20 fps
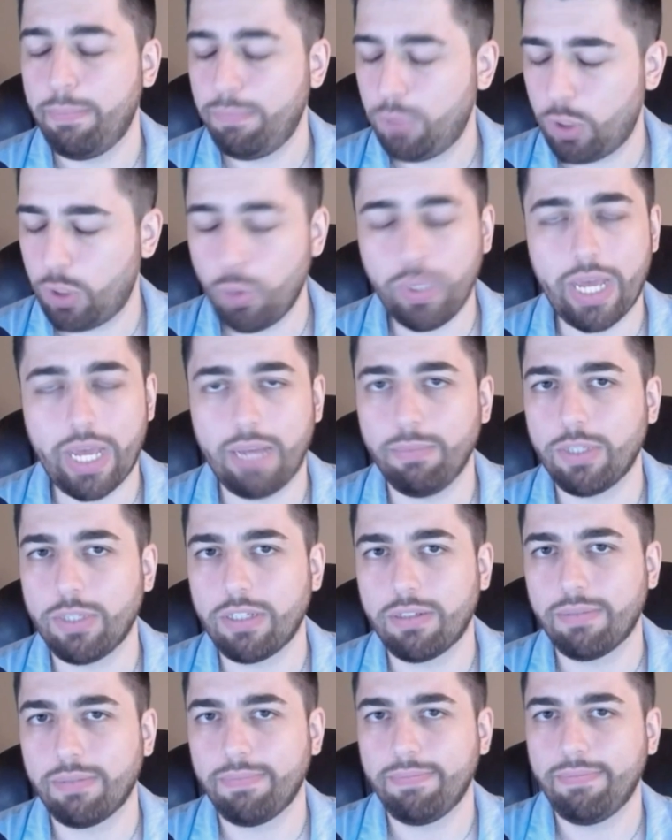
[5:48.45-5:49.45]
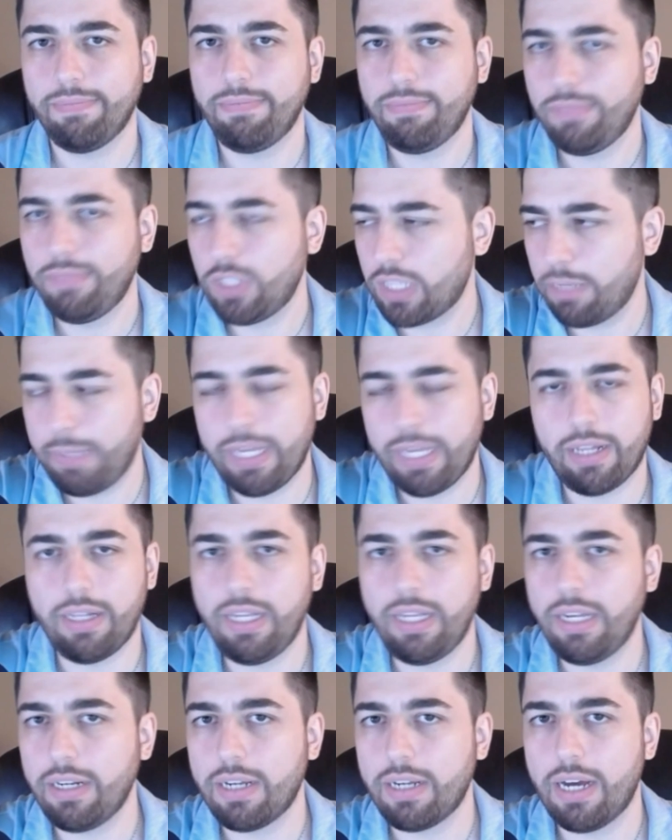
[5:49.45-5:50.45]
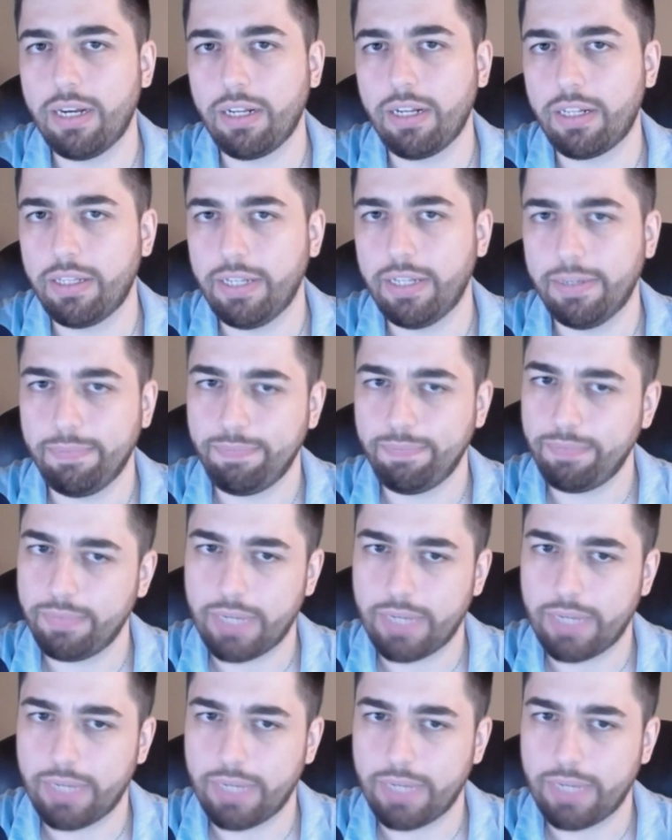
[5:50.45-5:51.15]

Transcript: 2 games. It's going to be clean, cut, and clear.